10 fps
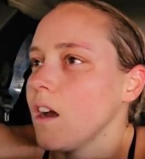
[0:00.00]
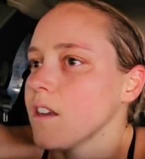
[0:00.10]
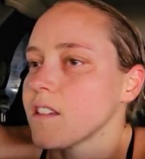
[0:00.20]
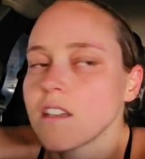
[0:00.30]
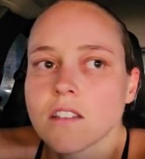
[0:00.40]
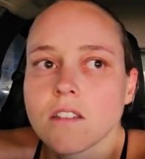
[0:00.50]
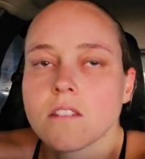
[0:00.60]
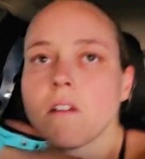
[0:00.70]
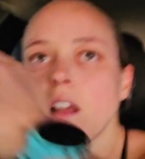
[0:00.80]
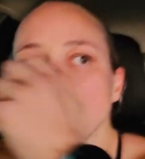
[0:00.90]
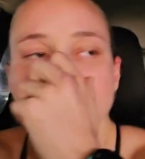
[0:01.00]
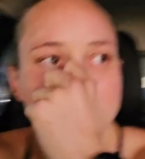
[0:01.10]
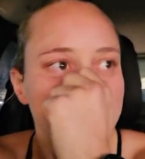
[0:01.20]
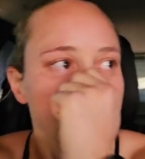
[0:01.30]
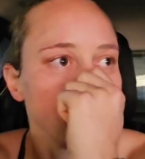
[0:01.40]
6 300s,
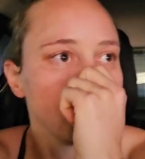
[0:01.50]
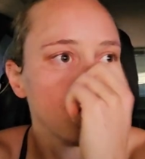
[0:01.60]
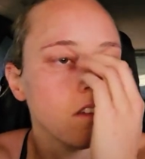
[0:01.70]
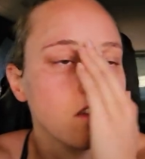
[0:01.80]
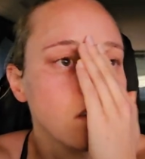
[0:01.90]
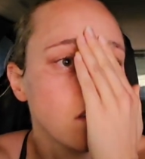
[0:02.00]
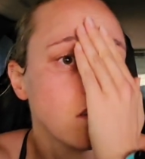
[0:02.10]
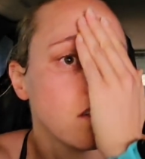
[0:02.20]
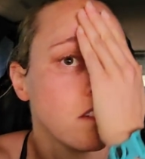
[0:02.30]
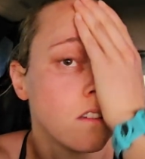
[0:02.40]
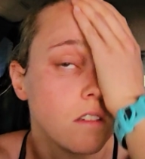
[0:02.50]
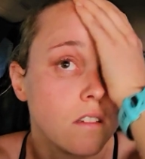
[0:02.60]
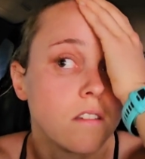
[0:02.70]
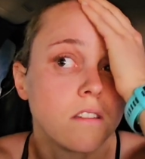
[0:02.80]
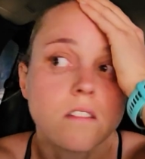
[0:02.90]
I think it
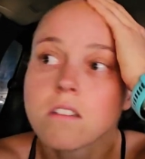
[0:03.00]
was.